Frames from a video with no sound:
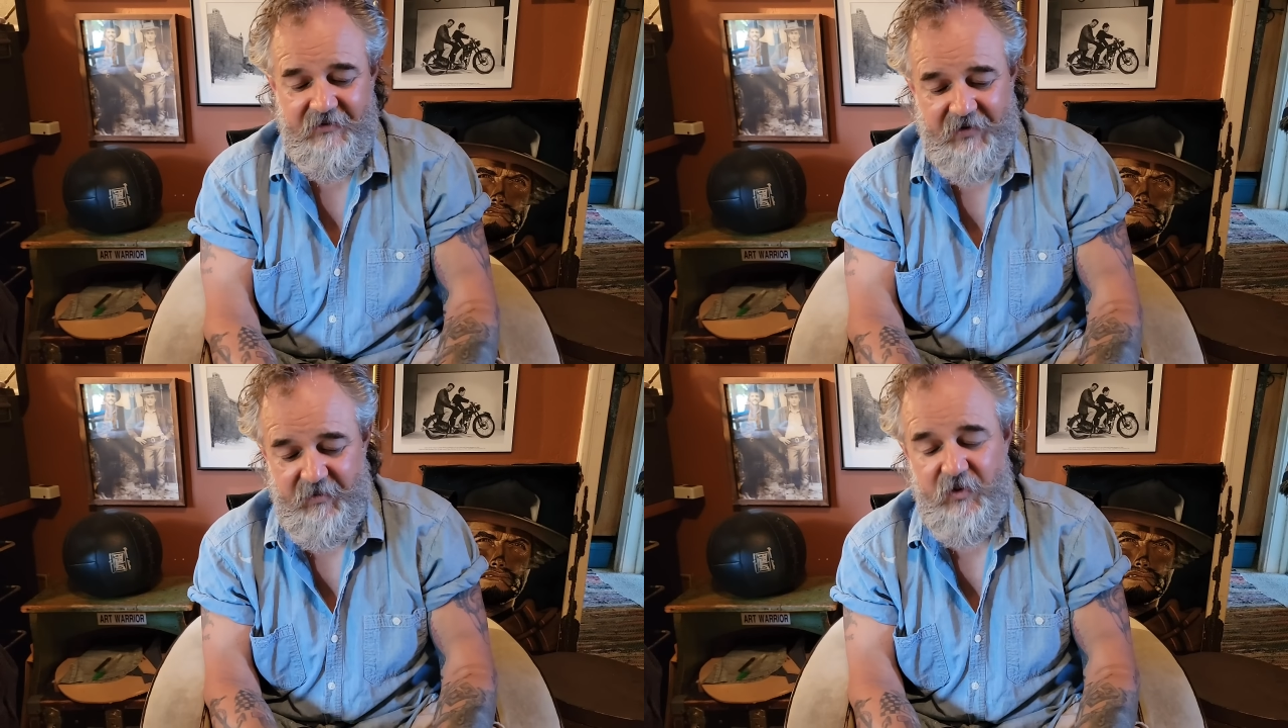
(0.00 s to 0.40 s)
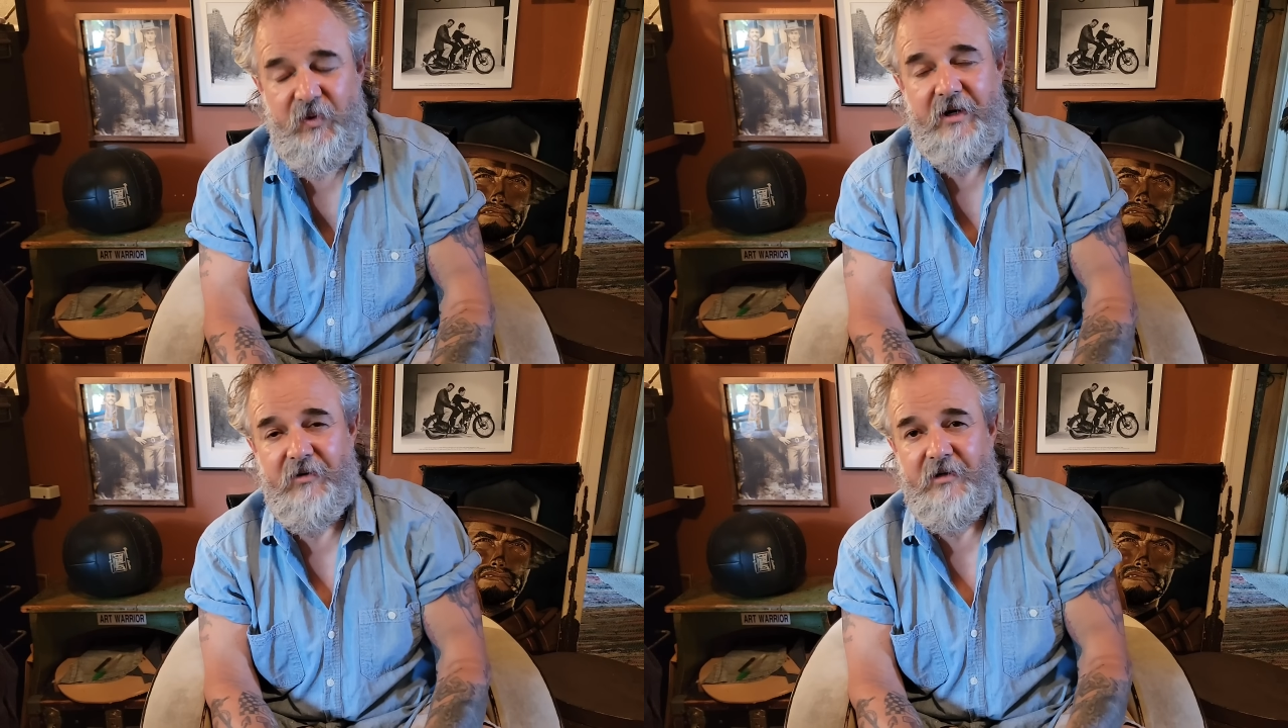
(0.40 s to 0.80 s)
If I'm going to
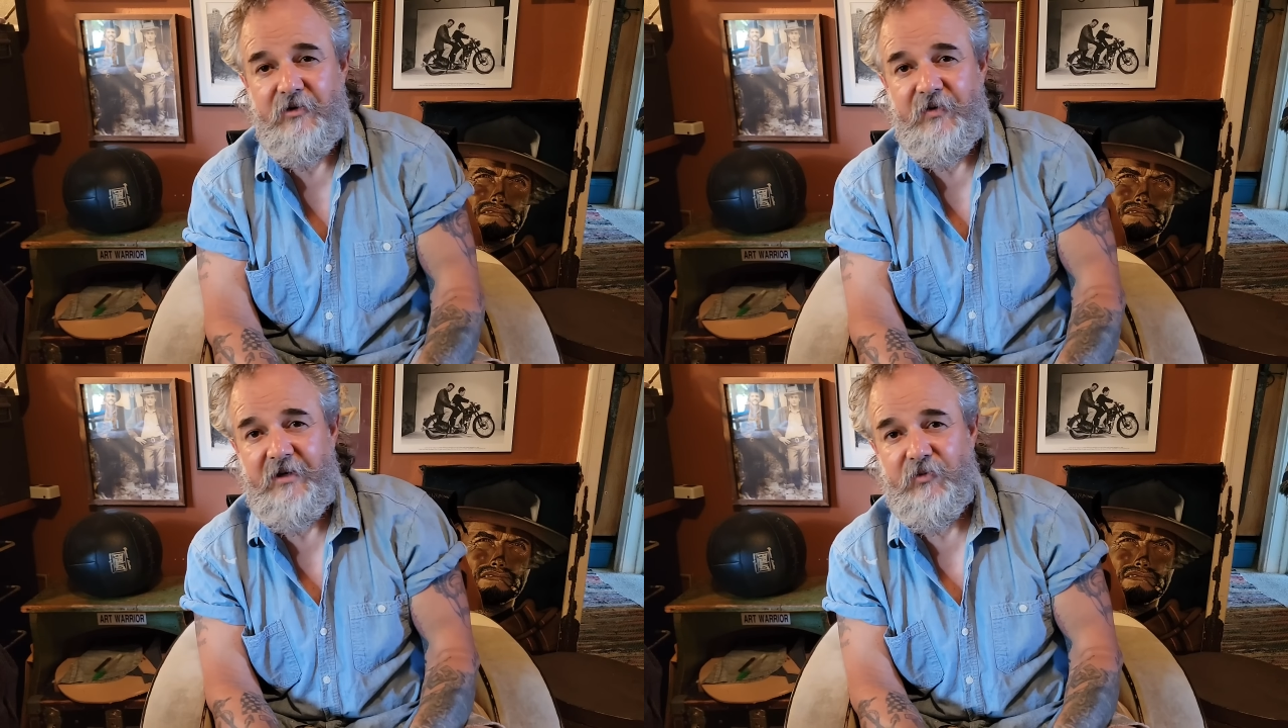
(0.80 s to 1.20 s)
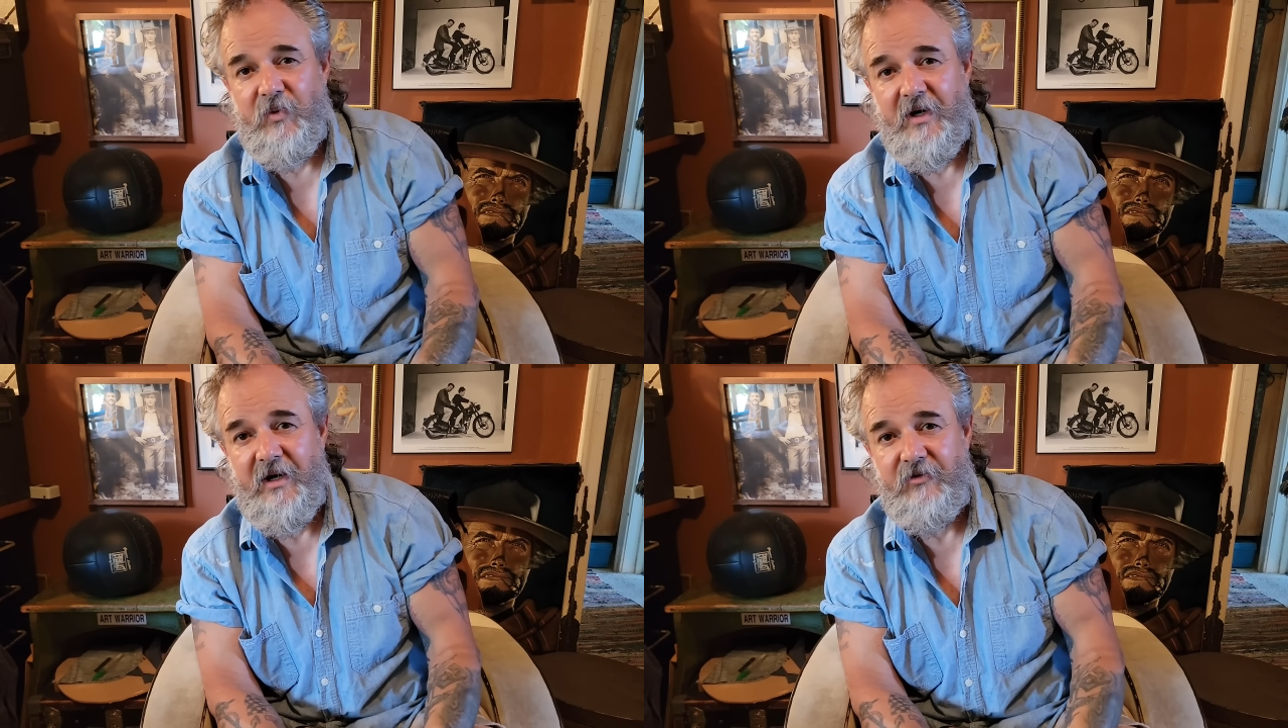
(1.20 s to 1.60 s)
wear an orange face
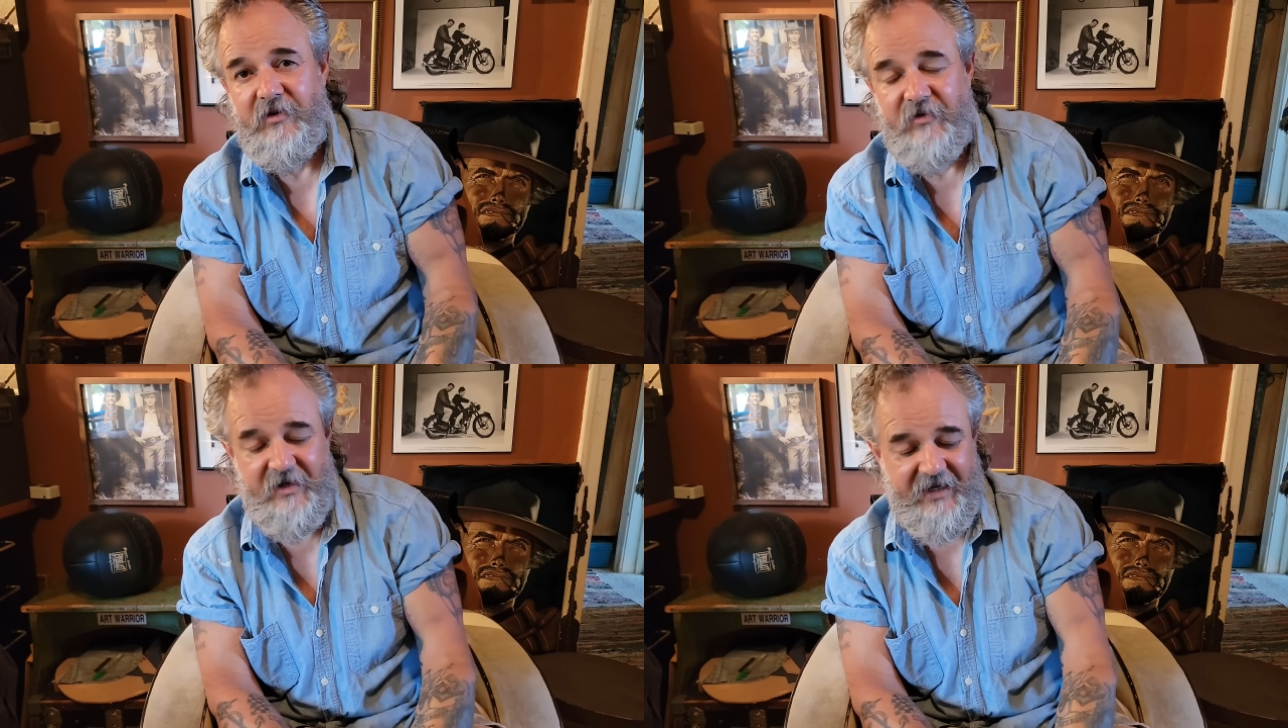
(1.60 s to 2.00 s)
watch, it's going